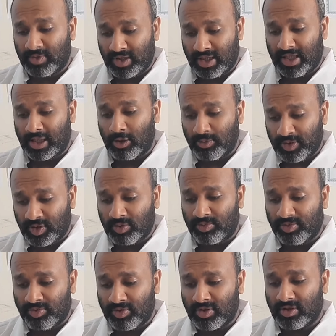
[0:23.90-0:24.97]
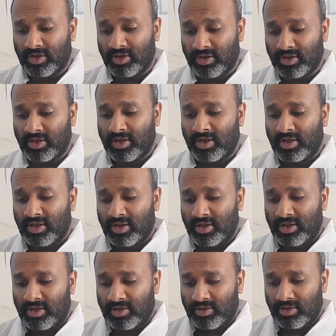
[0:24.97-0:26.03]
helps to
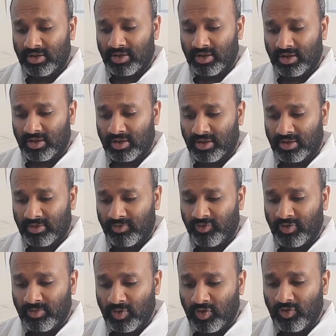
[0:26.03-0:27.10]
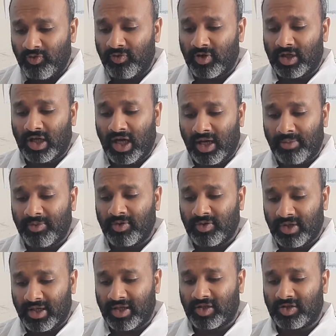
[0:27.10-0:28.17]
remove carbon
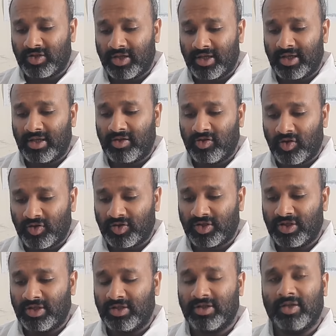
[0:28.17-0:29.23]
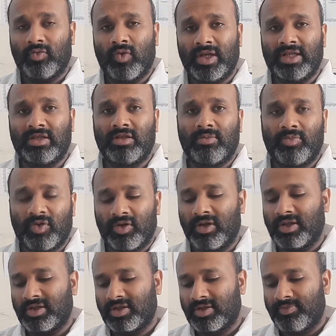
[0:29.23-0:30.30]
dioxide, toxins, and waste
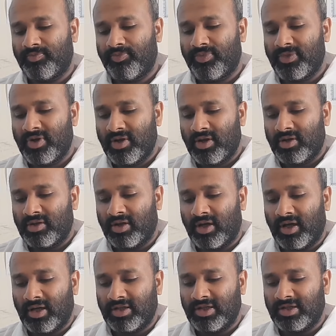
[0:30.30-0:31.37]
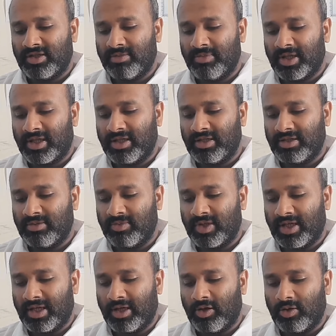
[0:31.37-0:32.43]
products. The heart is the mechanism
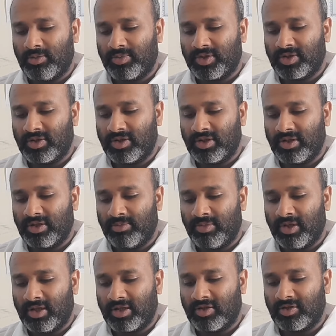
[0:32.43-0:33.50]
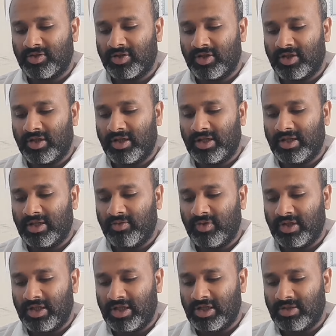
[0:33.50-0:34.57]
that helps the blood circulating
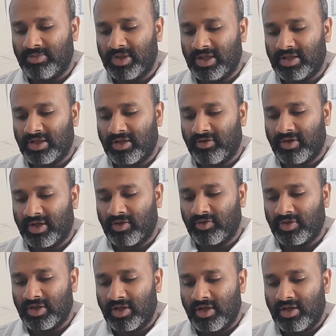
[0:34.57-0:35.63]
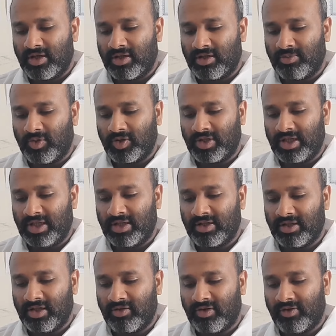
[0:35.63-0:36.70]
with each beat around the body.
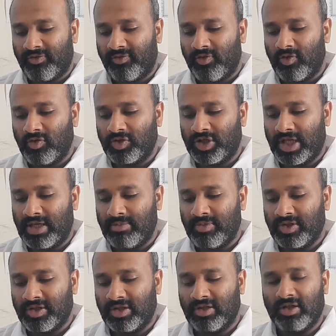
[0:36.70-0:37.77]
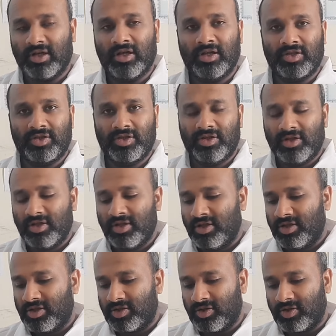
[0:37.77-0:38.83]
There are four chambers in the heart.
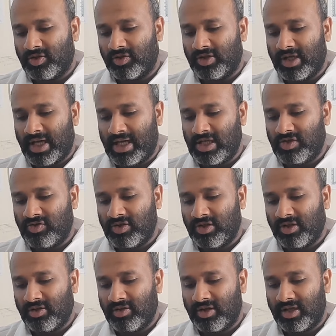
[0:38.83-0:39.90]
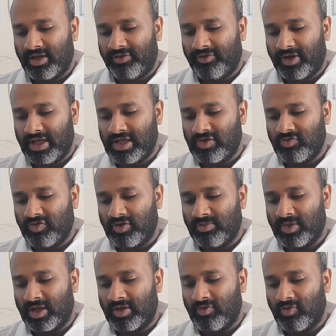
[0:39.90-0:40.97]
So you got the atria, left
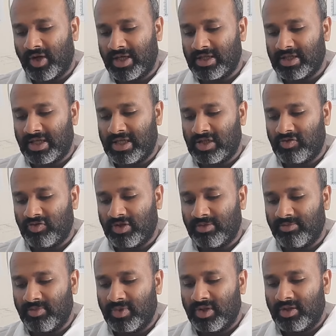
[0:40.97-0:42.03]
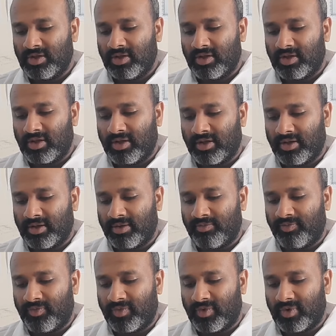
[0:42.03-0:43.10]
atrium and right atrium.
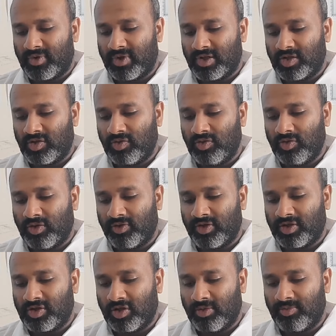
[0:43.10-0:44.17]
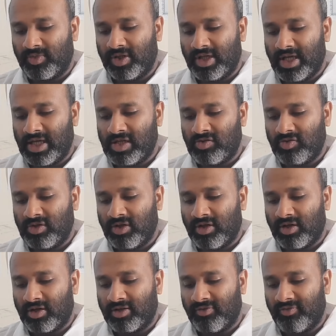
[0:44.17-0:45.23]
The two on the top, the atria,
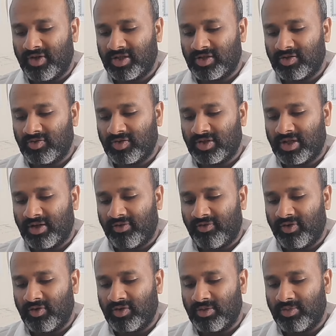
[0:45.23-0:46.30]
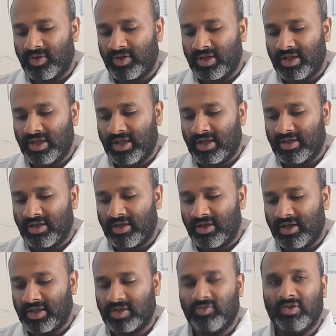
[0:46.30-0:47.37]
are the vessels that fill the body and the
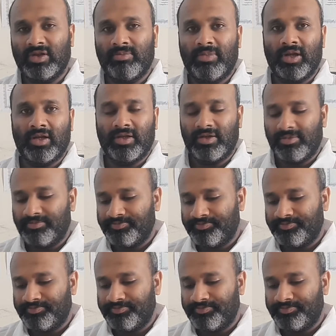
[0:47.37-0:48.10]
lungs with blood.